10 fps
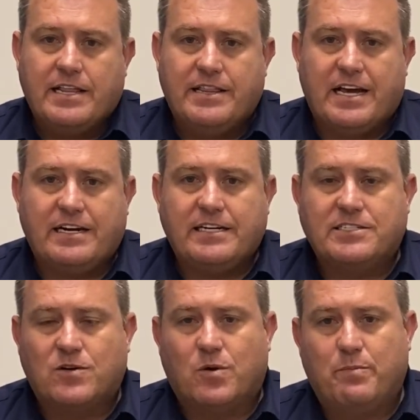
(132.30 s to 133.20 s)
That
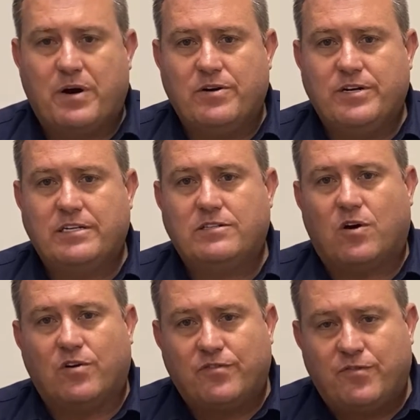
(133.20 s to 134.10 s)
is a component
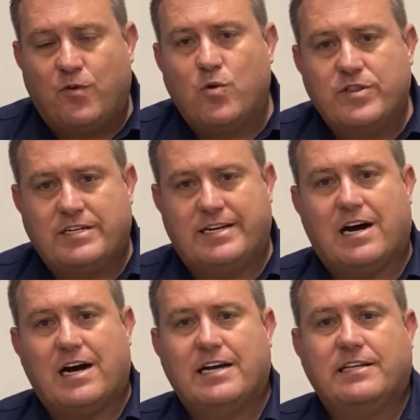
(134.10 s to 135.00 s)
for the
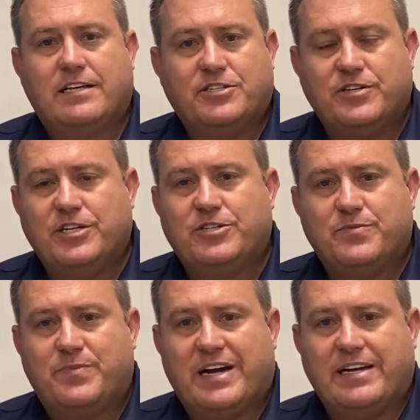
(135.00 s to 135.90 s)
dye that you need
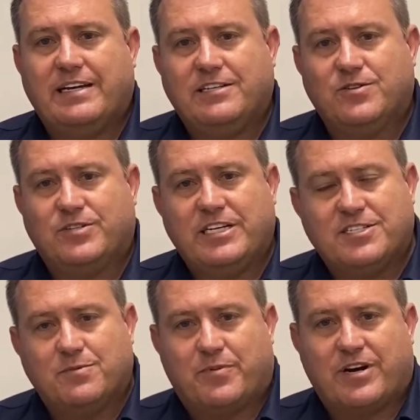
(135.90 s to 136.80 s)
to pay in your
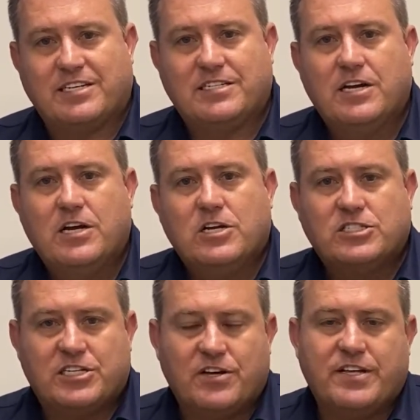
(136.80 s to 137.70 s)
diesel price
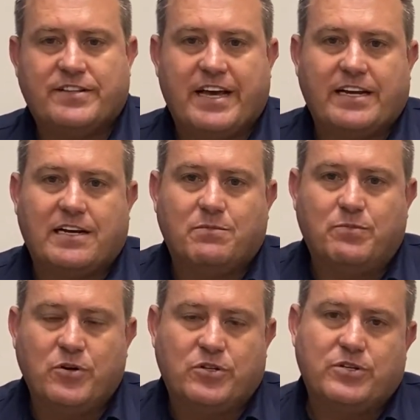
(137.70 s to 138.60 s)
so that they can
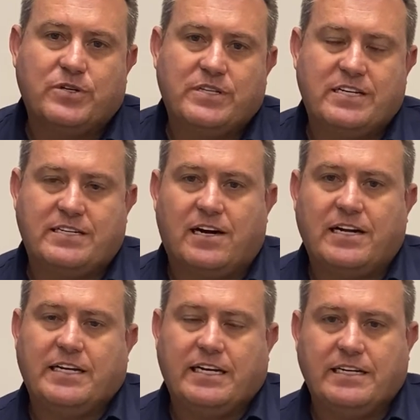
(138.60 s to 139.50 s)
put the
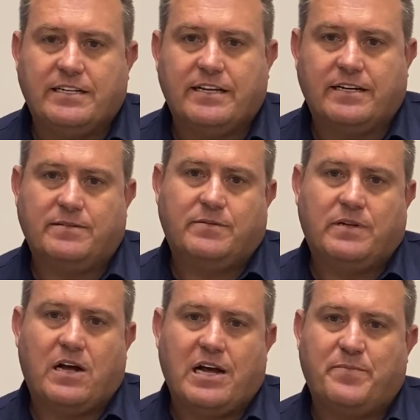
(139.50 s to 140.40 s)
dye in the
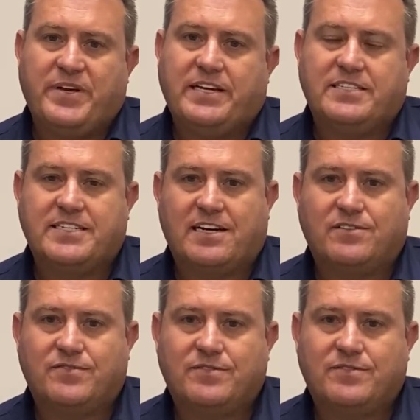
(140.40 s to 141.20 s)
IP itself.